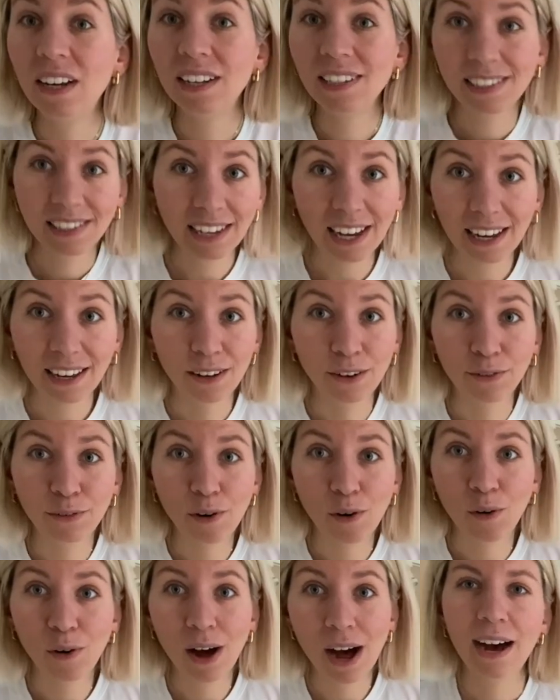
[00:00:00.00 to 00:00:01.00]
Second of
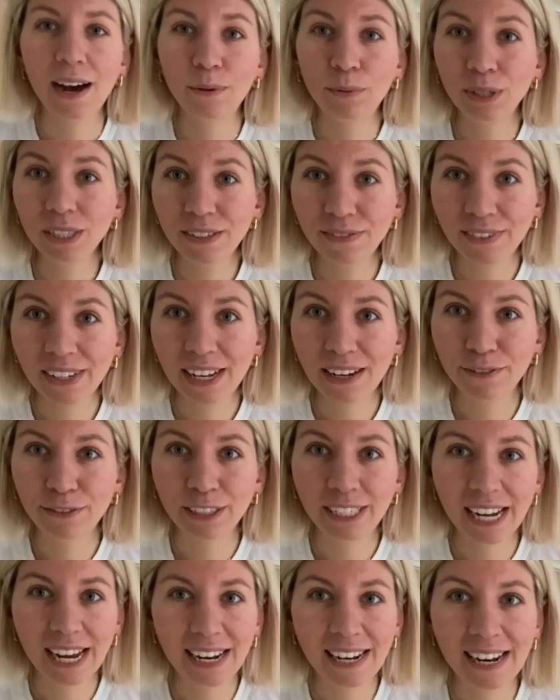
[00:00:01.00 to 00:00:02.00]
all, I was in Vienna for
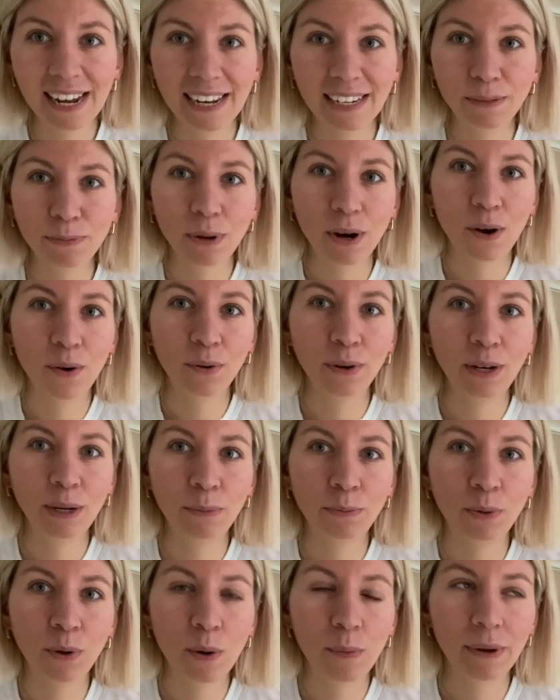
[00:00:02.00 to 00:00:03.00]
10 days, but only
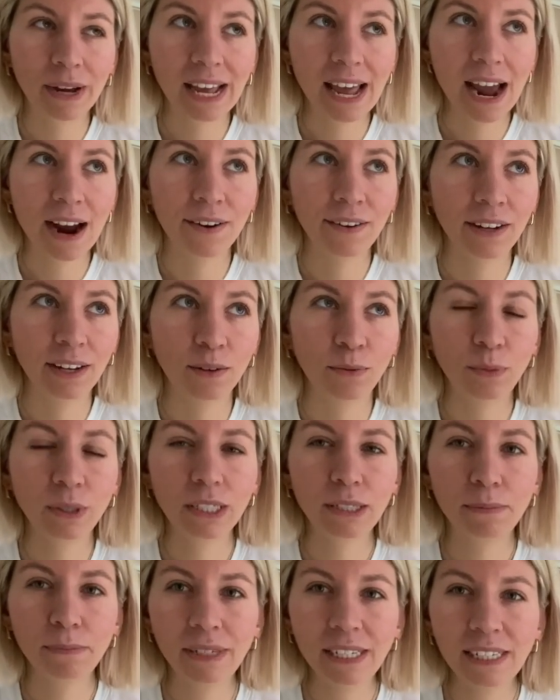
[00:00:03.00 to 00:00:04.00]
bought my carry on,
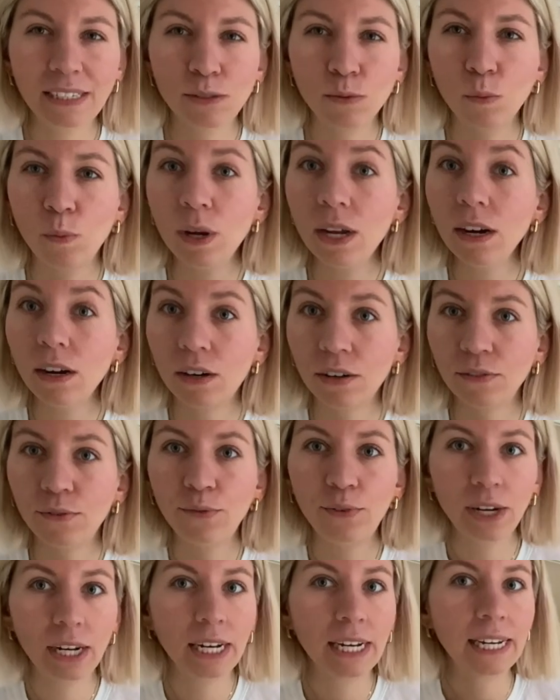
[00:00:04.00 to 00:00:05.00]
which means we are
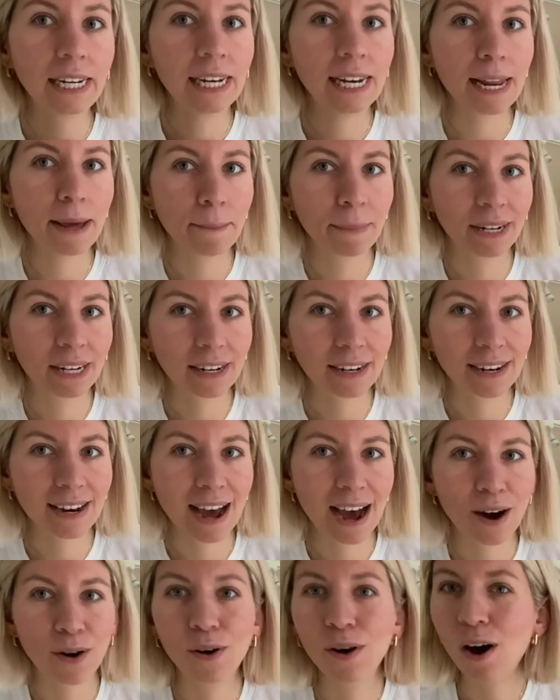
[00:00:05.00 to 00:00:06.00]
really limited
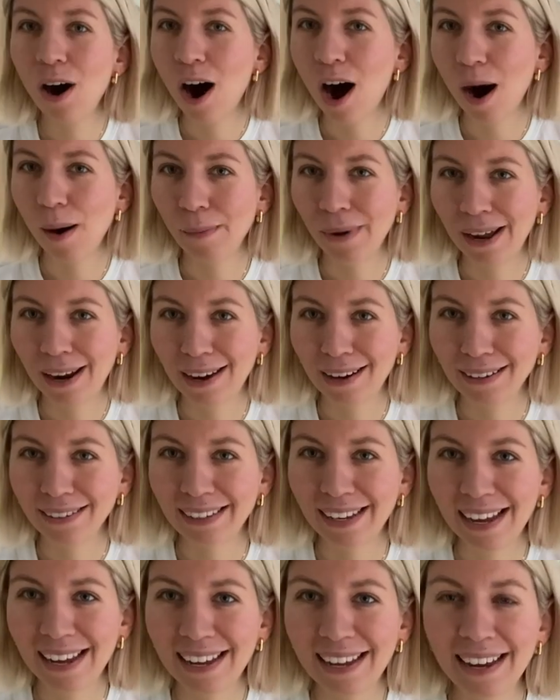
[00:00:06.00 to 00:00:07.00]
now on my last
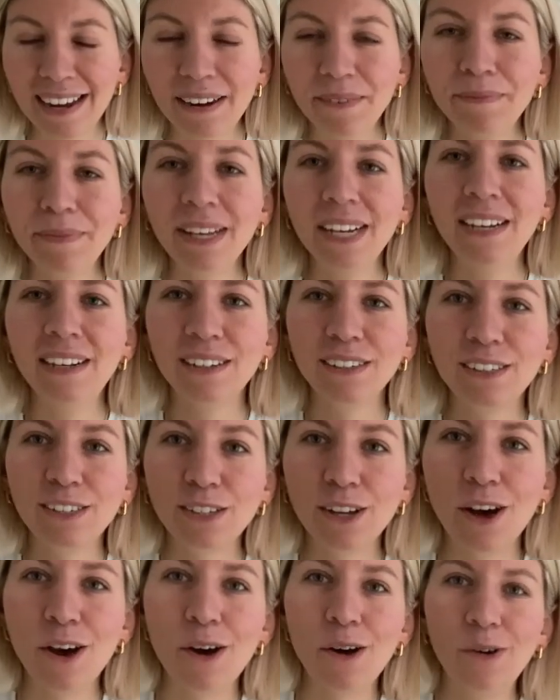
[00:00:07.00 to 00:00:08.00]
day here.
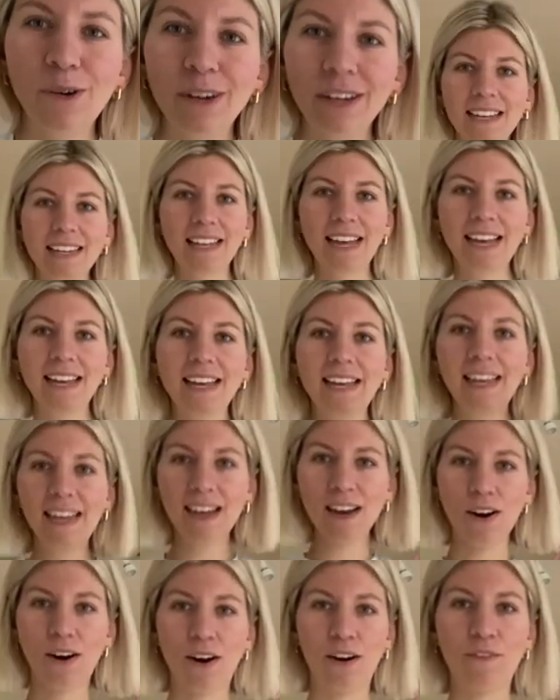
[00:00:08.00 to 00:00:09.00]
So kicking
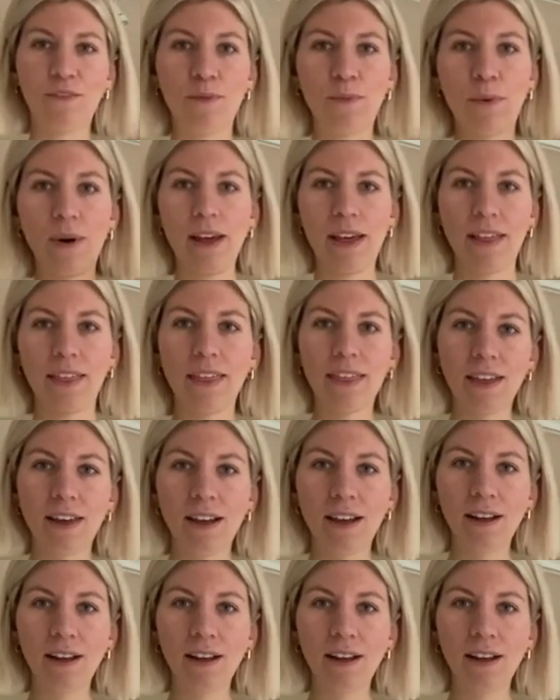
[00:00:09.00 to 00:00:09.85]
it off with